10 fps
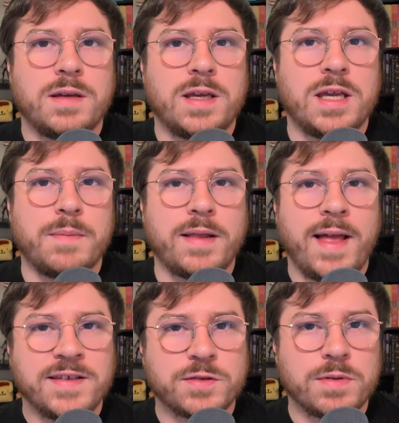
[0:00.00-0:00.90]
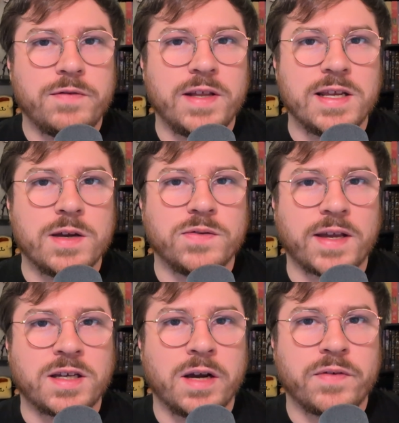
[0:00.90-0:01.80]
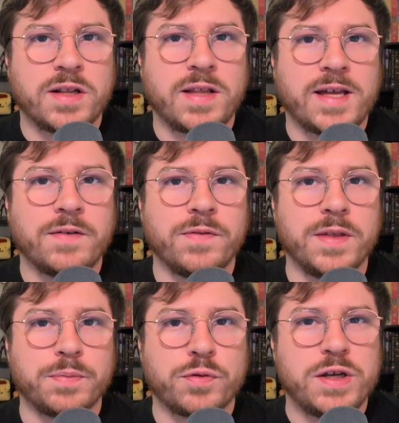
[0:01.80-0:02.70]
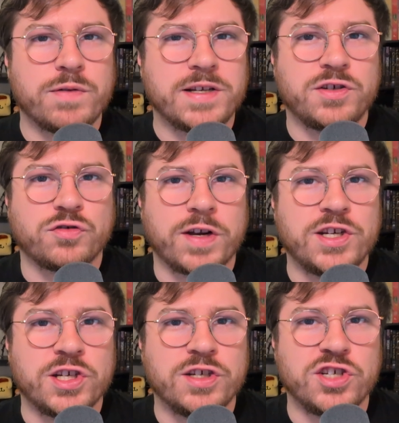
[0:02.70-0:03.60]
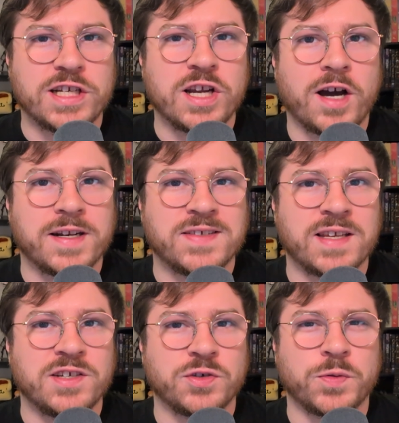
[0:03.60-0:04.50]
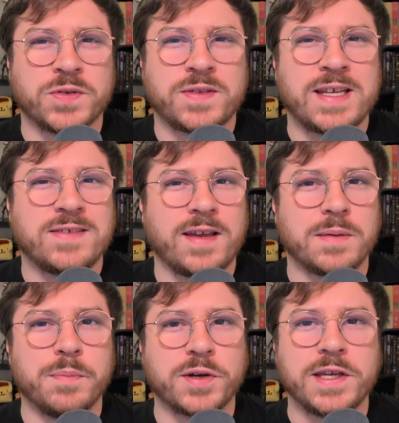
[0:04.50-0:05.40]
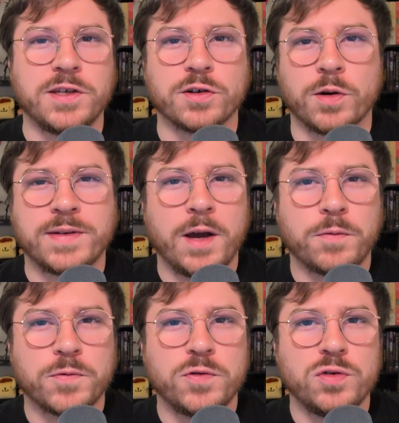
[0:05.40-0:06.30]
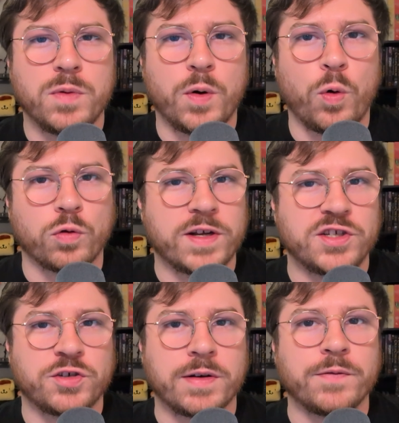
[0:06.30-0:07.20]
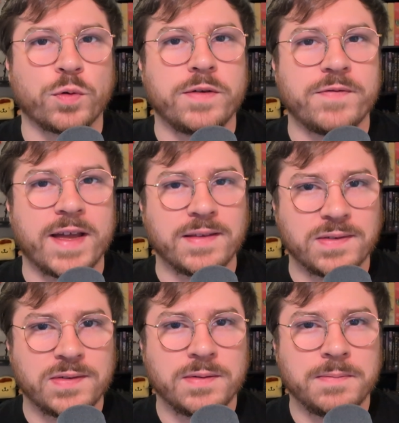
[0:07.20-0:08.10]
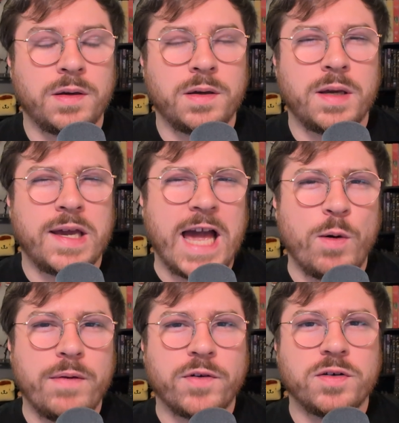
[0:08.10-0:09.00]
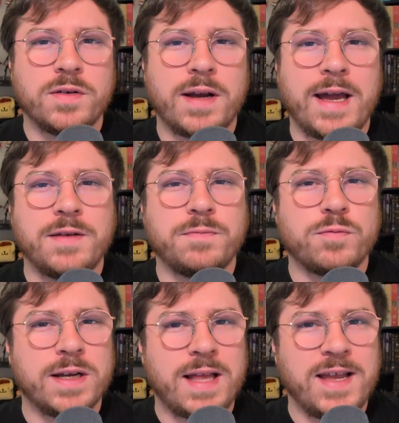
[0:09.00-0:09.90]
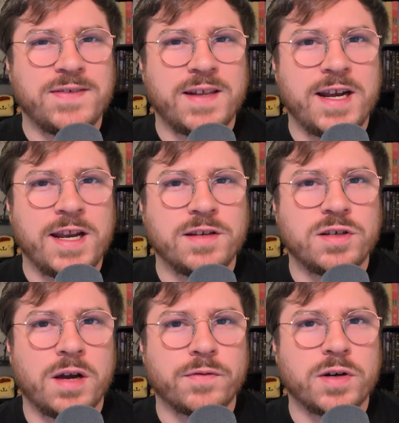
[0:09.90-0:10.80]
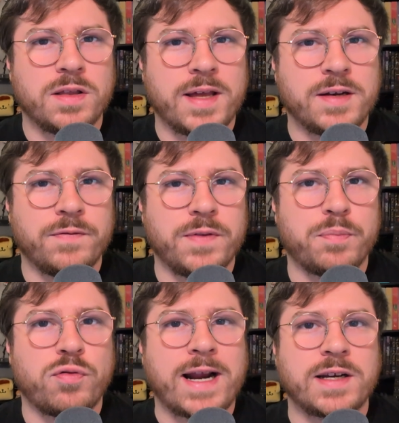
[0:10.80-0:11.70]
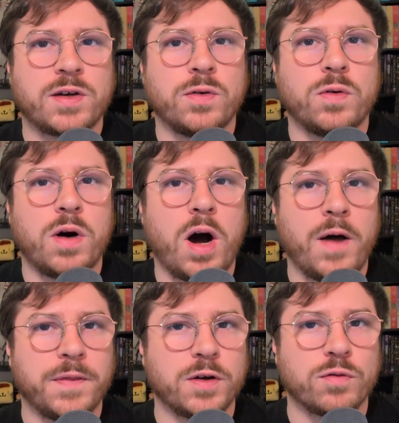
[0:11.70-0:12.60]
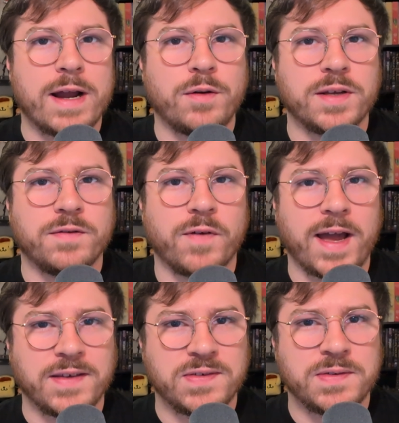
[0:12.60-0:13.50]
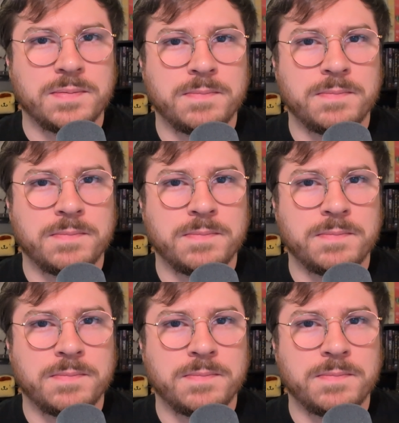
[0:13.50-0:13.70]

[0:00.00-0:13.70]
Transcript: In my last 3 videos, I covered a lot of the pre-registration Gen Con essentials, things like booking your hotel room or registering for events. However, I realized that I didn't cover a lot of the practical, on-the-ground advice.